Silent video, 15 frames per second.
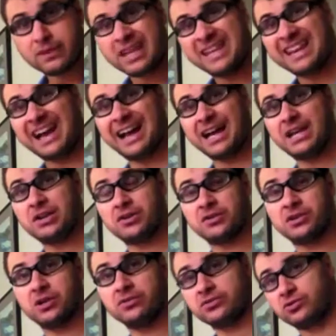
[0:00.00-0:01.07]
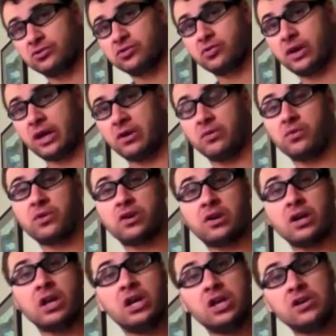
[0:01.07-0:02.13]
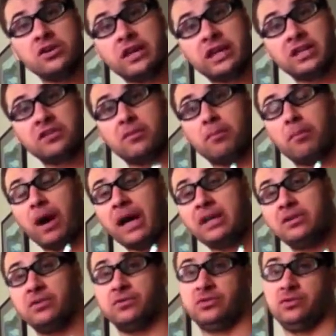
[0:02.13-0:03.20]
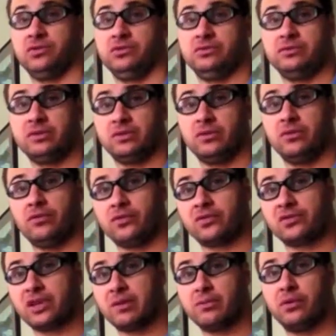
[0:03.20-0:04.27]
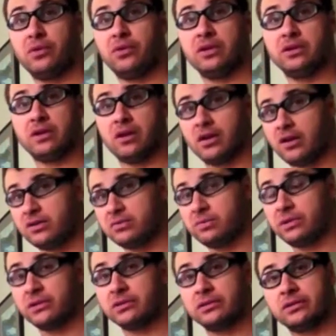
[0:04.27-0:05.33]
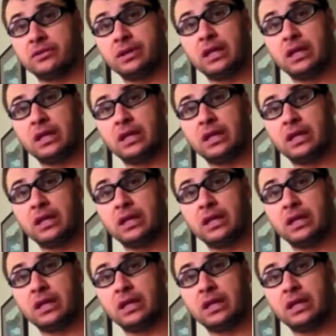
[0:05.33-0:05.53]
in a higher dose to try to work, you can combine those 2. So for example, in the hospital,